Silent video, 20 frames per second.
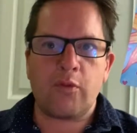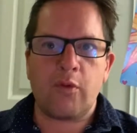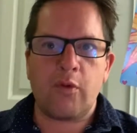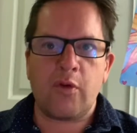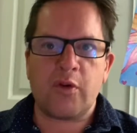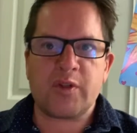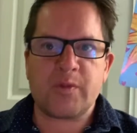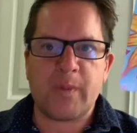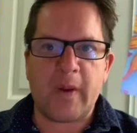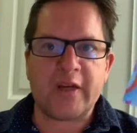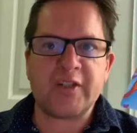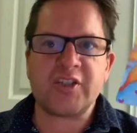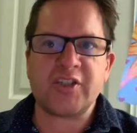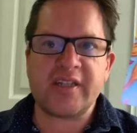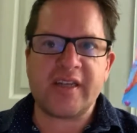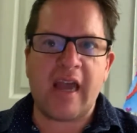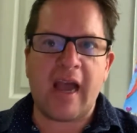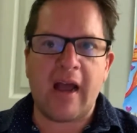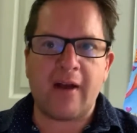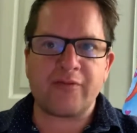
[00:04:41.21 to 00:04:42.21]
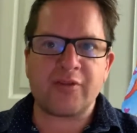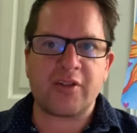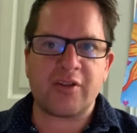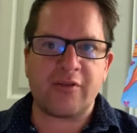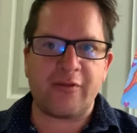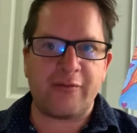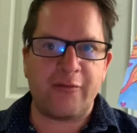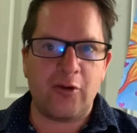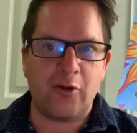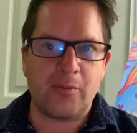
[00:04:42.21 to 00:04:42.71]
especially after
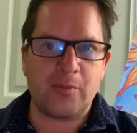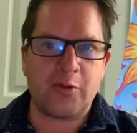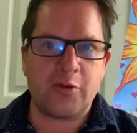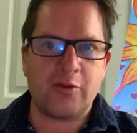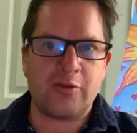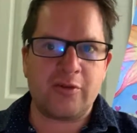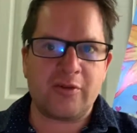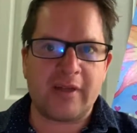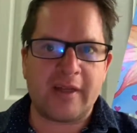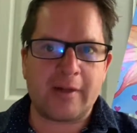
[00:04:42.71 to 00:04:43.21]
the full moon,